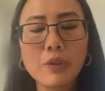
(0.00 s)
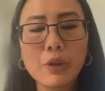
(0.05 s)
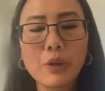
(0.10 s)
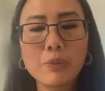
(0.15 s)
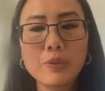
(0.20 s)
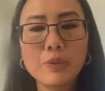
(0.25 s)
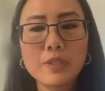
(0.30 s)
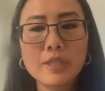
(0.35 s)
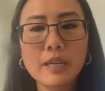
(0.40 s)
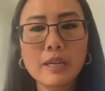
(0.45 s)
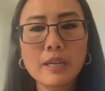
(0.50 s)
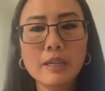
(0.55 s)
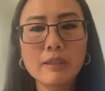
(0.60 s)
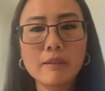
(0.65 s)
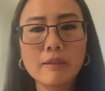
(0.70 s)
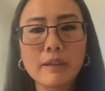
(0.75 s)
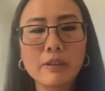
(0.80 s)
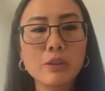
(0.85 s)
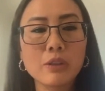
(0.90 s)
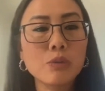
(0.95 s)
I would say,
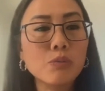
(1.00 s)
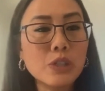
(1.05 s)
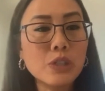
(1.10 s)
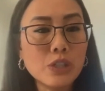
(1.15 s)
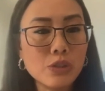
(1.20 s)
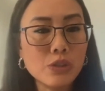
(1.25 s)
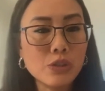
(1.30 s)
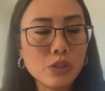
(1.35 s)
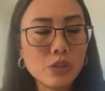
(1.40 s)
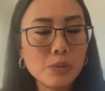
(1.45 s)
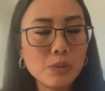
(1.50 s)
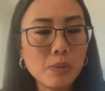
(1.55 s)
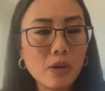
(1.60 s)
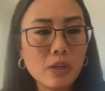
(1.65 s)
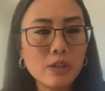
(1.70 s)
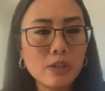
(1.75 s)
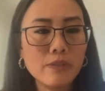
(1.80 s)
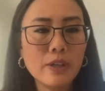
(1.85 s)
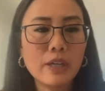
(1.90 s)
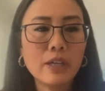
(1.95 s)
like the research part
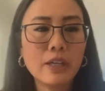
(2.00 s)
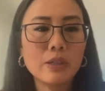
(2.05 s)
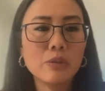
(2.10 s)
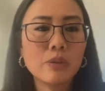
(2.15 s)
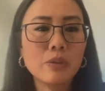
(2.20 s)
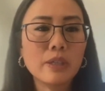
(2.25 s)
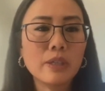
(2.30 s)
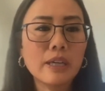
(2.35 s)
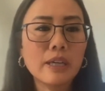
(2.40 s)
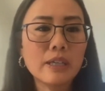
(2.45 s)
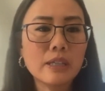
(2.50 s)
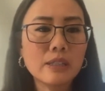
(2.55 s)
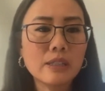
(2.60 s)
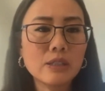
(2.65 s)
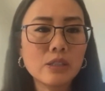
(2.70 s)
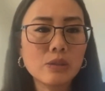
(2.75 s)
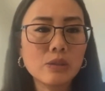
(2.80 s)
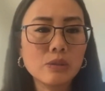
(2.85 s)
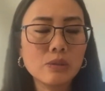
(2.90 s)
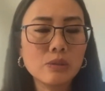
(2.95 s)
of it or getting
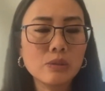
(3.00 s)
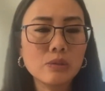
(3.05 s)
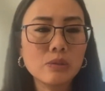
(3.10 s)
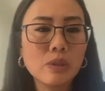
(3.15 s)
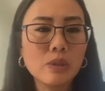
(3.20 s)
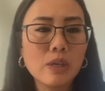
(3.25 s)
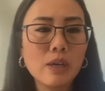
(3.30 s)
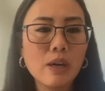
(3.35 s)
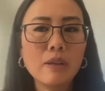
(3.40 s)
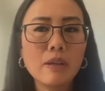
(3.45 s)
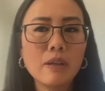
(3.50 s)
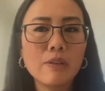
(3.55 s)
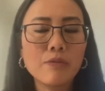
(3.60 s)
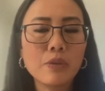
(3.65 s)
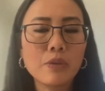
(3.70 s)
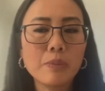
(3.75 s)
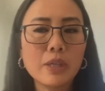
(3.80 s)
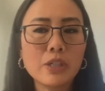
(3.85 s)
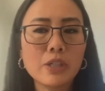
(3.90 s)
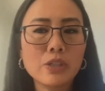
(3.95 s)
to
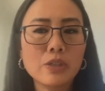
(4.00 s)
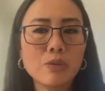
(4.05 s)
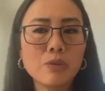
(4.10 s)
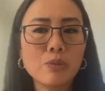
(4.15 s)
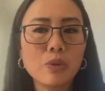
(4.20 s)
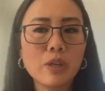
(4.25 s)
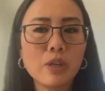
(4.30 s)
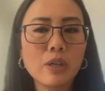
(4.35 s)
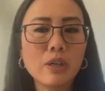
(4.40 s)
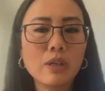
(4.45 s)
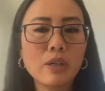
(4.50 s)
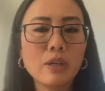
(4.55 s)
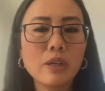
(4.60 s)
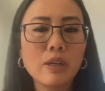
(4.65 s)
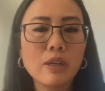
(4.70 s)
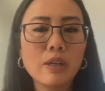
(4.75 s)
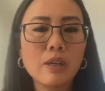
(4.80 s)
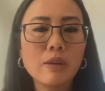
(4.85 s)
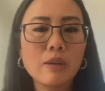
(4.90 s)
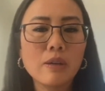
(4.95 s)
information where
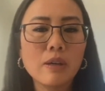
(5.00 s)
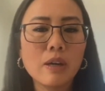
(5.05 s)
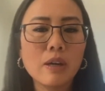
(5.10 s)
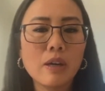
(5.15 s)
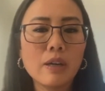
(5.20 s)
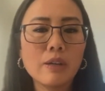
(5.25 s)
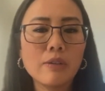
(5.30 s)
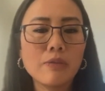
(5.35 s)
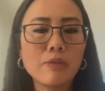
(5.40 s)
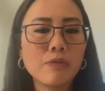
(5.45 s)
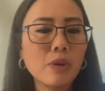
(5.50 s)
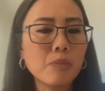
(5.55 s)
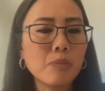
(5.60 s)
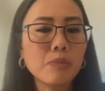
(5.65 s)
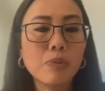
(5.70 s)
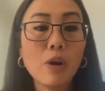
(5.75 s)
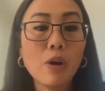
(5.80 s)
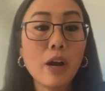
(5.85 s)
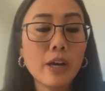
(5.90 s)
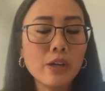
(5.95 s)
from
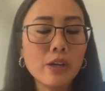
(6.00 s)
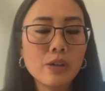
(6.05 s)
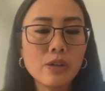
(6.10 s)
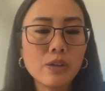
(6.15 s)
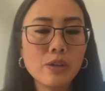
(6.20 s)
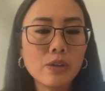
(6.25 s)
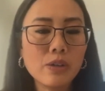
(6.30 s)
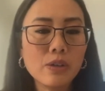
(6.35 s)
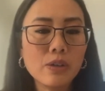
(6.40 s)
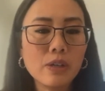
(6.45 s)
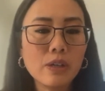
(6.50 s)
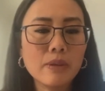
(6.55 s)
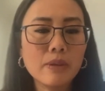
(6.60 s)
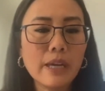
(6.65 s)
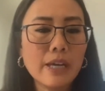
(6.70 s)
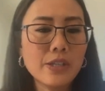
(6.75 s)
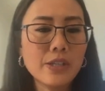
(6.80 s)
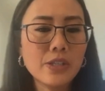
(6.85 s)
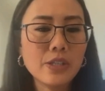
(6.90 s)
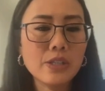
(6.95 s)
prior
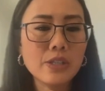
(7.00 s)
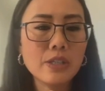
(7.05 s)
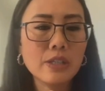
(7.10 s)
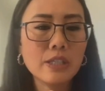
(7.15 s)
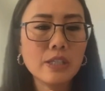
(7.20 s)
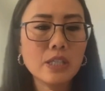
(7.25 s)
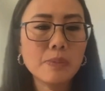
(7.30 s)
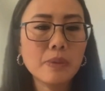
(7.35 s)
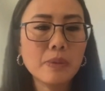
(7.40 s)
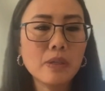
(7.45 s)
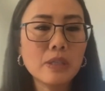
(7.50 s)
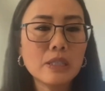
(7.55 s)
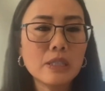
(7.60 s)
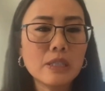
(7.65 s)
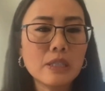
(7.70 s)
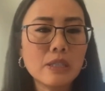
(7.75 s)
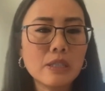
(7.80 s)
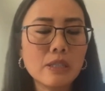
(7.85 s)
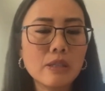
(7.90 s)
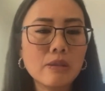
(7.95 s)
cases and
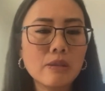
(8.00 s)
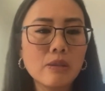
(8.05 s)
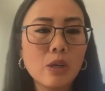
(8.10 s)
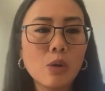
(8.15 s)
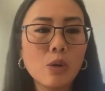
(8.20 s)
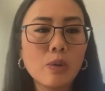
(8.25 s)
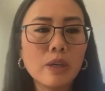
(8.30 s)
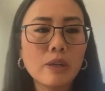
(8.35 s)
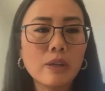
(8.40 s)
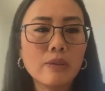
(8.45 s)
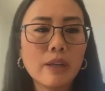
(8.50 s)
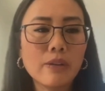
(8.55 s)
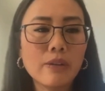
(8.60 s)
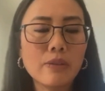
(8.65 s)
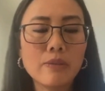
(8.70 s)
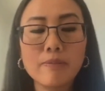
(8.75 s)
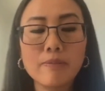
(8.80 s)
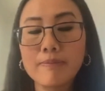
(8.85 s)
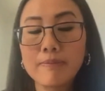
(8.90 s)
experiences, knowing that